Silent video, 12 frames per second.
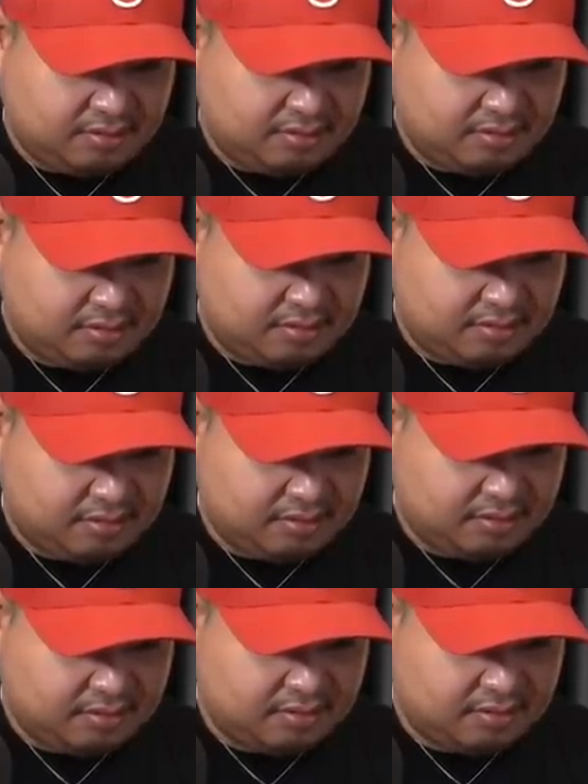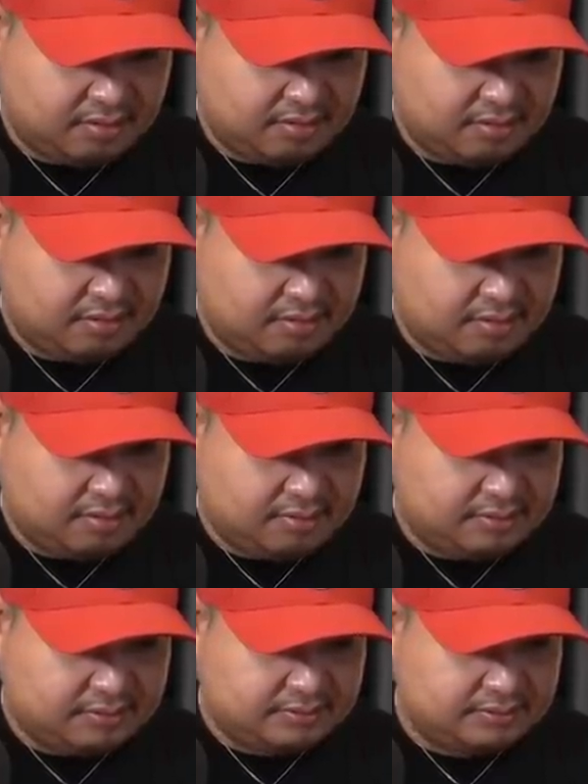
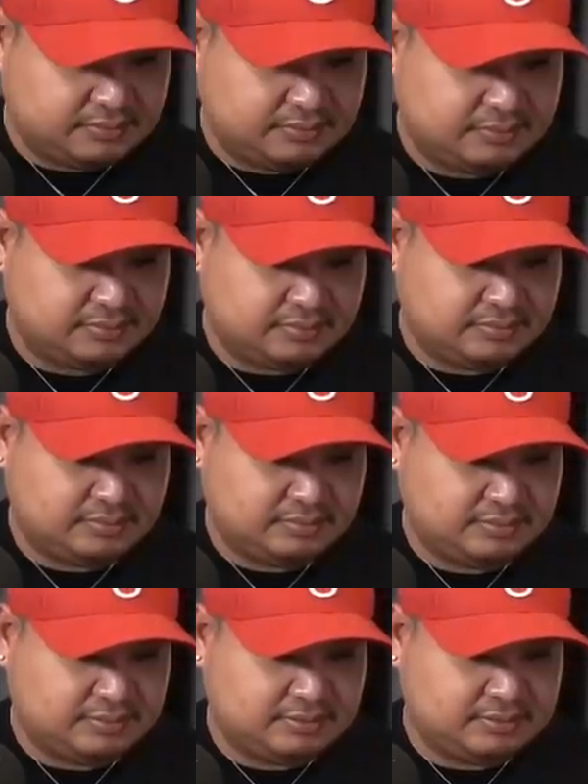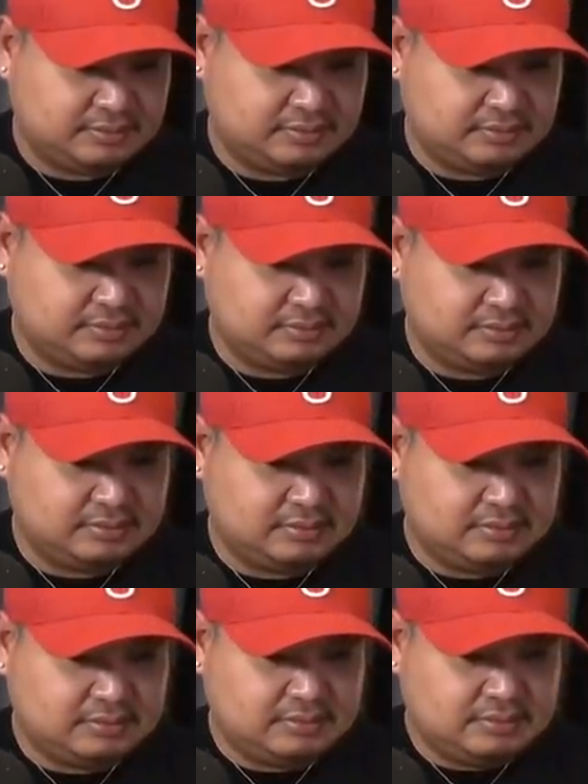
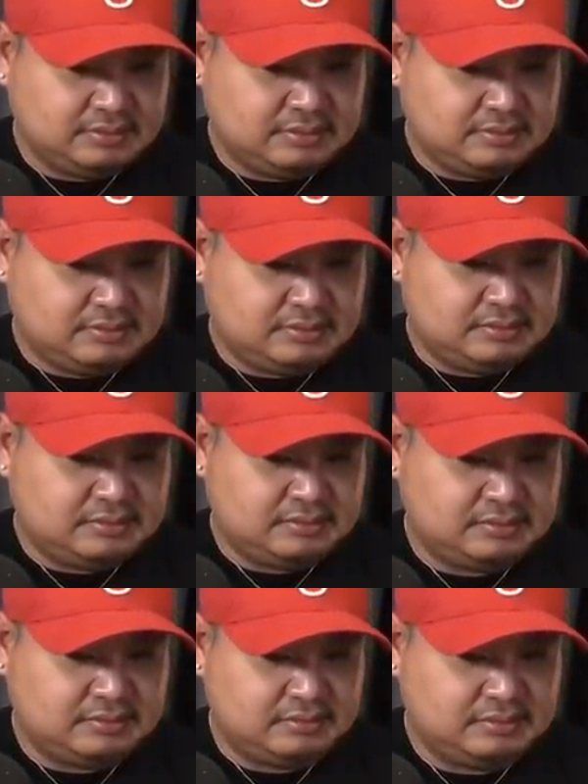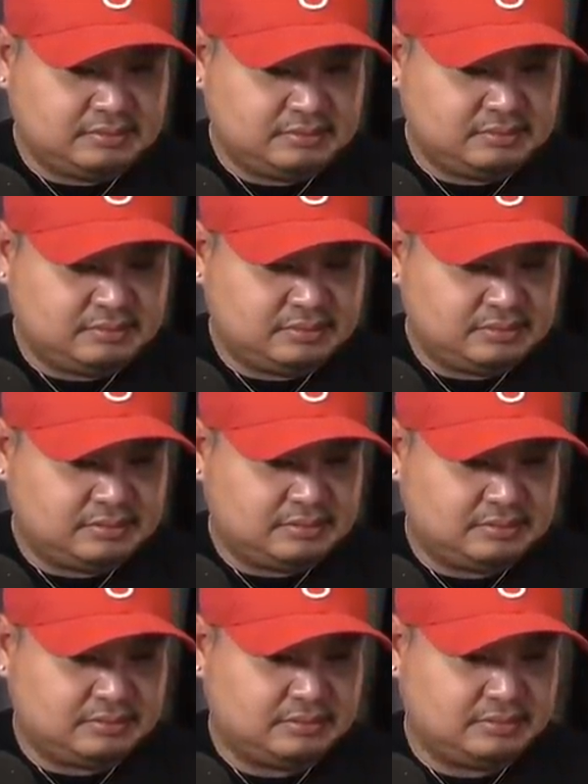
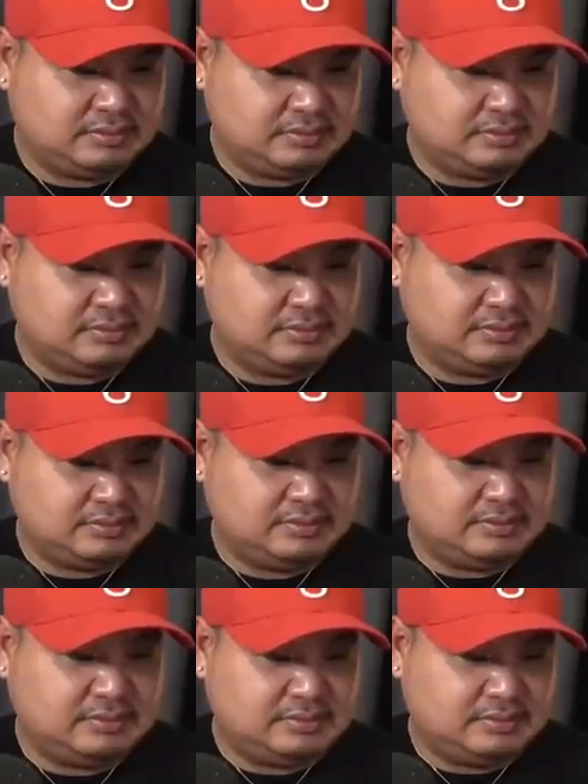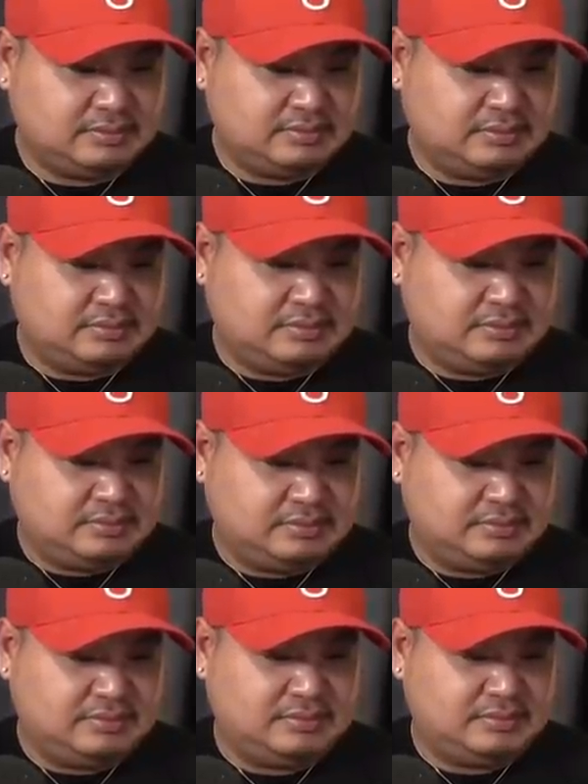[no speech]